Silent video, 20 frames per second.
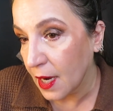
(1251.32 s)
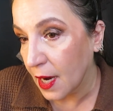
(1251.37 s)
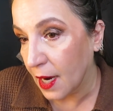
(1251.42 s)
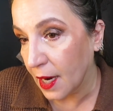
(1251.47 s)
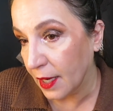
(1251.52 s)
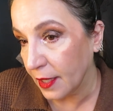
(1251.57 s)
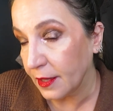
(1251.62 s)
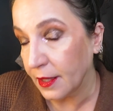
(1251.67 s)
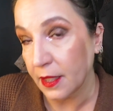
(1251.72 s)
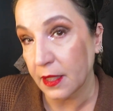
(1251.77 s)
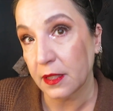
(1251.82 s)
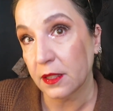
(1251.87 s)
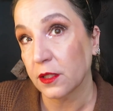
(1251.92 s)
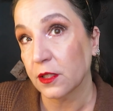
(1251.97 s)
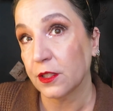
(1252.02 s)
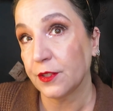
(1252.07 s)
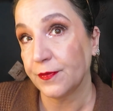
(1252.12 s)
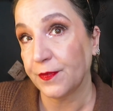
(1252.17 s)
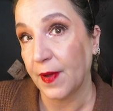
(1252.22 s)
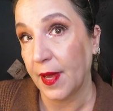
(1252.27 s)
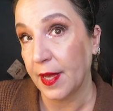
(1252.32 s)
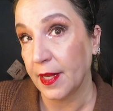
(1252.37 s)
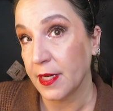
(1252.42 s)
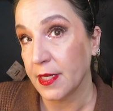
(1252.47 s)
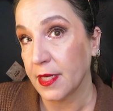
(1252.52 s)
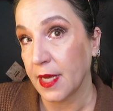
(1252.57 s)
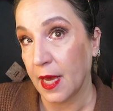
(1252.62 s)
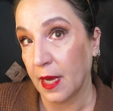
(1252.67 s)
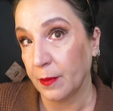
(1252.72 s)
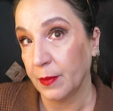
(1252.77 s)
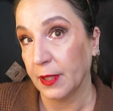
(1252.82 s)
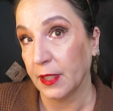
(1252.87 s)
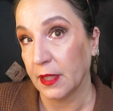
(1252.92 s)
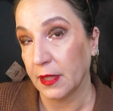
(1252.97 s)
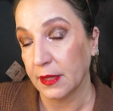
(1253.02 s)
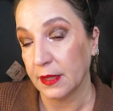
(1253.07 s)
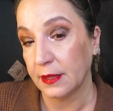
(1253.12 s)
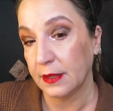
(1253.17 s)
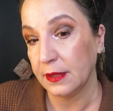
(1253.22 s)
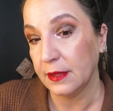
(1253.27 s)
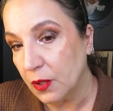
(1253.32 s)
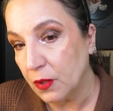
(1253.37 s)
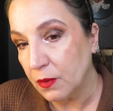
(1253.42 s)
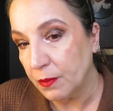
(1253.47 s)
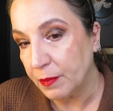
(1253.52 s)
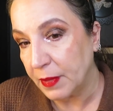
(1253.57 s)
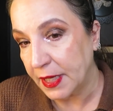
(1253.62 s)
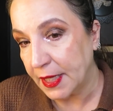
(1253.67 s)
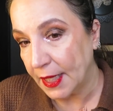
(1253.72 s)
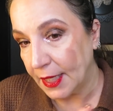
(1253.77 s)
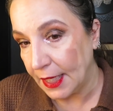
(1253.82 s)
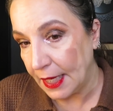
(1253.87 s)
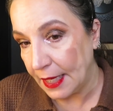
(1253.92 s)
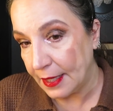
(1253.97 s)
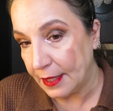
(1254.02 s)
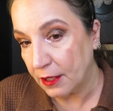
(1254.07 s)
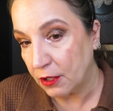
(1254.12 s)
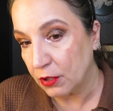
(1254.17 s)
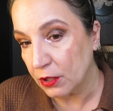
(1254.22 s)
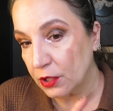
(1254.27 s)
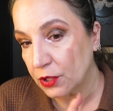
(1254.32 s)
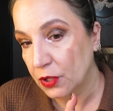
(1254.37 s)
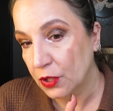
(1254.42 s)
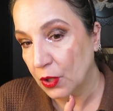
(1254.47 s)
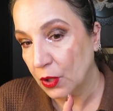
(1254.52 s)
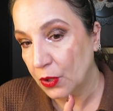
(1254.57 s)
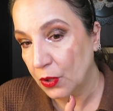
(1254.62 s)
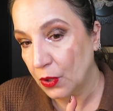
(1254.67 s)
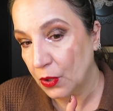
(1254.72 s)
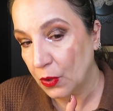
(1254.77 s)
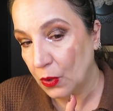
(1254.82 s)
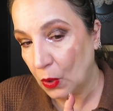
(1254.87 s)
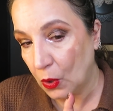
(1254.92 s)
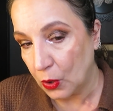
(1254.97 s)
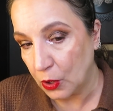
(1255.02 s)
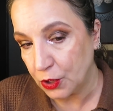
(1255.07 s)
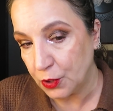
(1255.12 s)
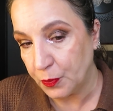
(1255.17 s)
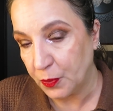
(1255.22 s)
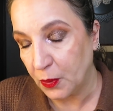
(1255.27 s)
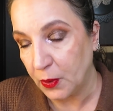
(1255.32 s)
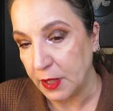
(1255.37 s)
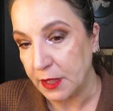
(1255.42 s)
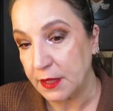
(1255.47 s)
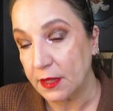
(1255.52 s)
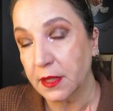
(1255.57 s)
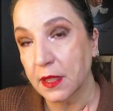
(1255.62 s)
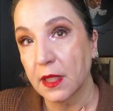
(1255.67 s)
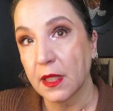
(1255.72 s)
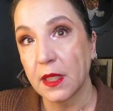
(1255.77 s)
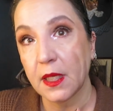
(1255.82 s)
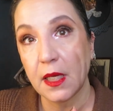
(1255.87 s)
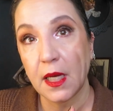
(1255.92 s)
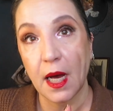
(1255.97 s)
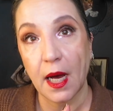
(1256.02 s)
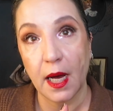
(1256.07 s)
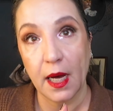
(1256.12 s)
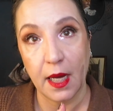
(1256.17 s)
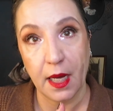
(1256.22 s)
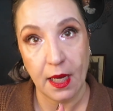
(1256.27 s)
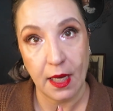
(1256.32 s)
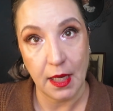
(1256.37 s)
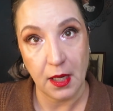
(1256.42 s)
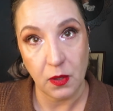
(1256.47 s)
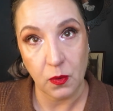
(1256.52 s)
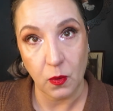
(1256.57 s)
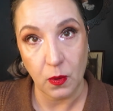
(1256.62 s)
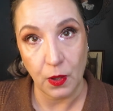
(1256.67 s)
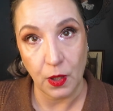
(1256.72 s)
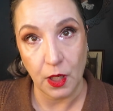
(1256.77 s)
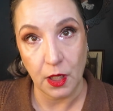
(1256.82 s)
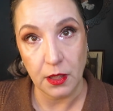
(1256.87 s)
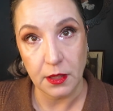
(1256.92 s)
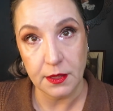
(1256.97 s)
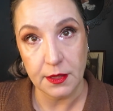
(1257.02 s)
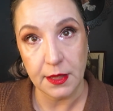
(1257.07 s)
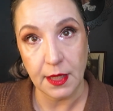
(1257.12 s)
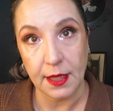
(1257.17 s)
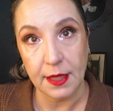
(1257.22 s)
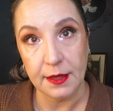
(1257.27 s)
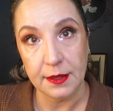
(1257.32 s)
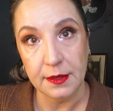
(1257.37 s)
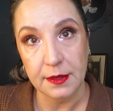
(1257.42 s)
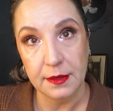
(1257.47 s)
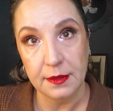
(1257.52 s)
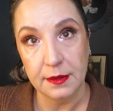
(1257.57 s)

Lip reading: I think looks fantabulous. So my Canadian girls, hoard your points. Ulta,